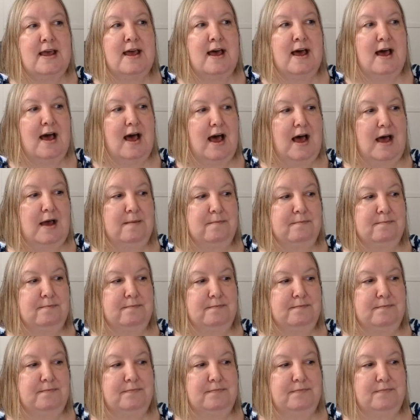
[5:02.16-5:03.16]

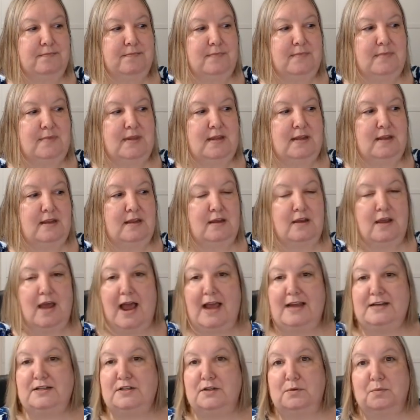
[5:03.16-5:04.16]

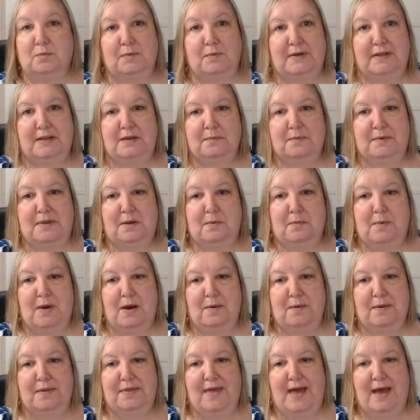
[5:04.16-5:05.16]
I do really, really
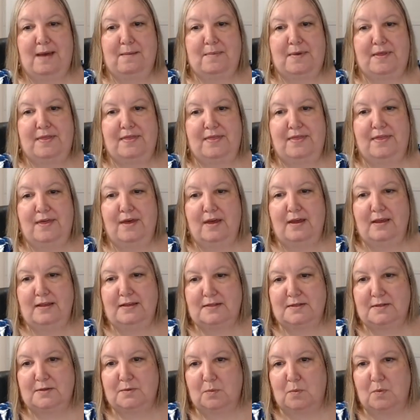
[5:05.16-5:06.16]
well with that, but
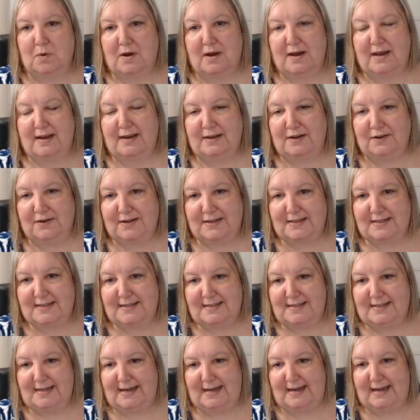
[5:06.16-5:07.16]
this one, you can
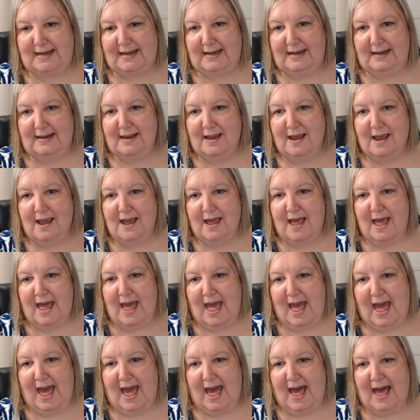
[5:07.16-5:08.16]
see,
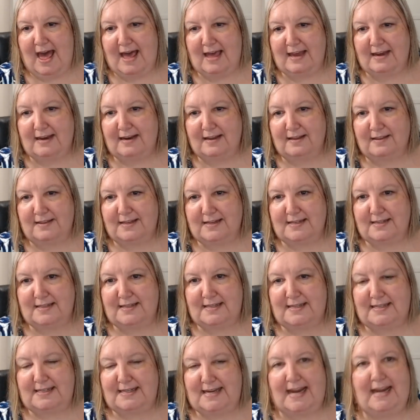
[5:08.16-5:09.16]
had this
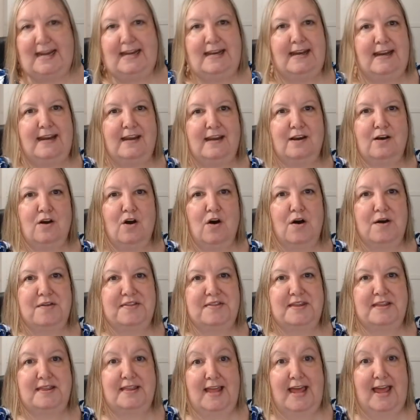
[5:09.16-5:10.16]
staining on
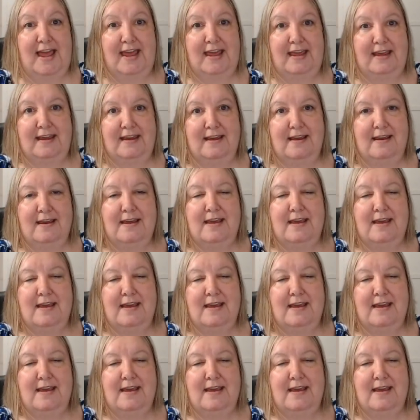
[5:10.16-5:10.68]
the leg.